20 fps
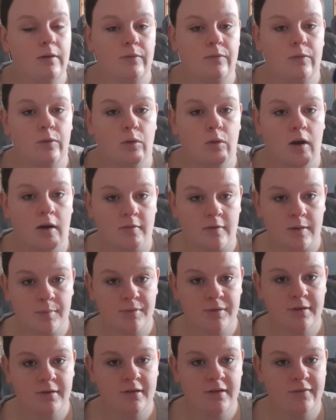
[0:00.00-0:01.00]
For after I
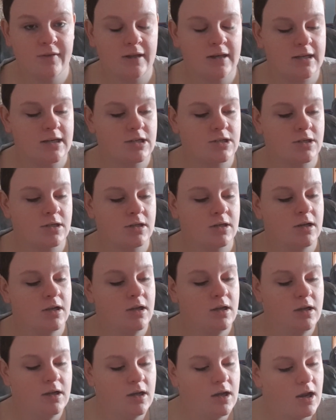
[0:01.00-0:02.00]
put on the foundation,
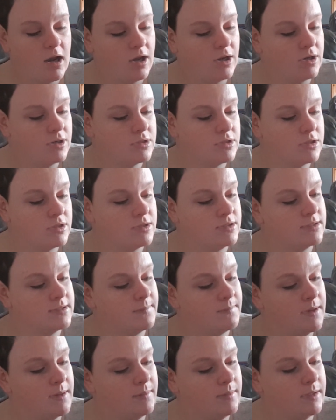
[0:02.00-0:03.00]
I usually use the
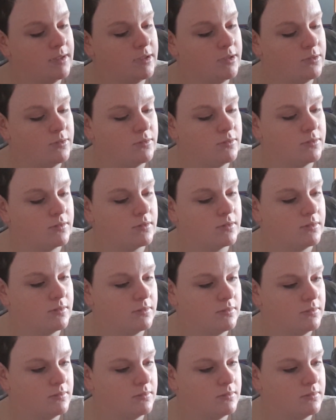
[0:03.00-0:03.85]
Maybelline New York